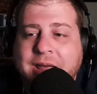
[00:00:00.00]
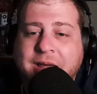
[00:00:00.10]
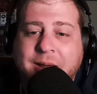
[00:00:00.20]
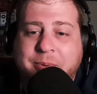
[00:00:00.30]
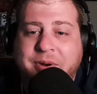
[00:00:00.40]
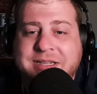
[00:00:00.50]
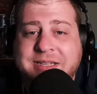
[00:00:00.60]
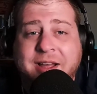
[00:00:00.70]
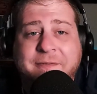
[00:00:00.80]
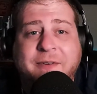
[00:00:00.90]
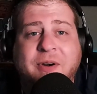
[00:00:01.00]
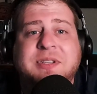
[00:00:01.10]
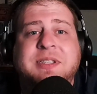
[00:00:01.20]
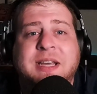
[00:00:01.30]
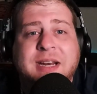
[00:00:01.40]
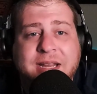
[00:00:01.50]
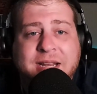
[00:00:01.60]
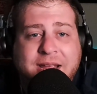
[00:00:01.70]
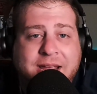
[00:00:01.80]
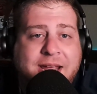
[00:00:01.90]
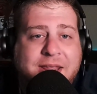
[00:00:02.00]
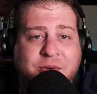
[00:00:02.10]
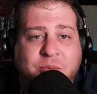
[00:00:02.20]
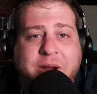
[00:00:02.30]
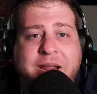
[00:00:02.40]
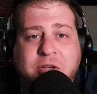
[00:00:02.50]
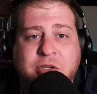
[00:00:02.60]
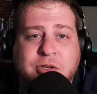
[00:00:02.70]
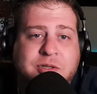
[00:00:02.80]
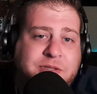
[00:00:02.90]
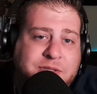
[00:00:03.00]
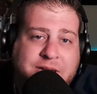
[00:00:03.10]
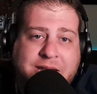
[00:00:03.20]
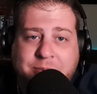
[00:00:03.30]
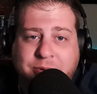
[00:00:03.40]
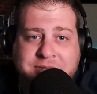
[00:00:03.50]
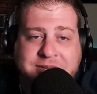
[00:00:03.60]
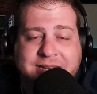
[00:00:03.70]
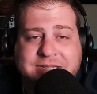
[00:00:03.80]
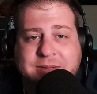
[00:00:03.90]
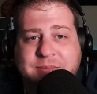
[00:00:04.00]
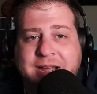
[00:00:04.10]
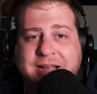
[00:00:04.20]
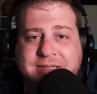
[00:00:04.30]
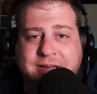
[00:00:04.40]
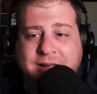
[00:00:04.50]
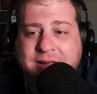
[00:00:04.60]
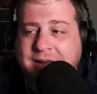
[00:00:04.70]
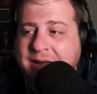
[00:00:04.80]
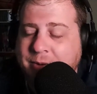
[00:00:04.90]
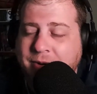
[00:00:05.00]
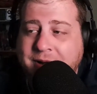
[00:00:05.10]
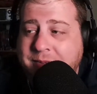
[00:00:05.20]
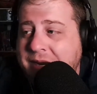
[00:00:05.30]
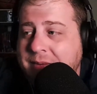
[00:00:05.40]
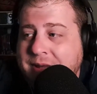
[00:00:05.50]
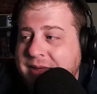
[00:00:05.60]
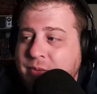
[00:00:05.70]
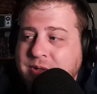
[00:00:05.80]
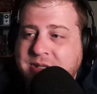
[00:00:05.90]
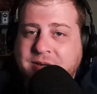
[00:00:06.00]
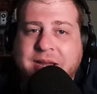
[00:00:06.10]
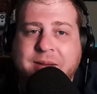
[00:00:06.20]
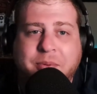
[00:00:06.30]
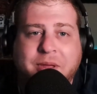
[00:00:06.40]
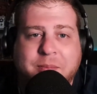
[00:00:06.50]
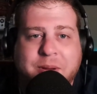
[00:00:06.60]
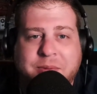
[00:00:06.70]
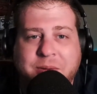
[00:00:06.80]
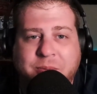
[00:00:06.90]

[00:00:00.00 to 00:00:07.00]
A pretty tough first inning, and the Rangers able to get some guys on, and maybe that was their game plan. Maybe they were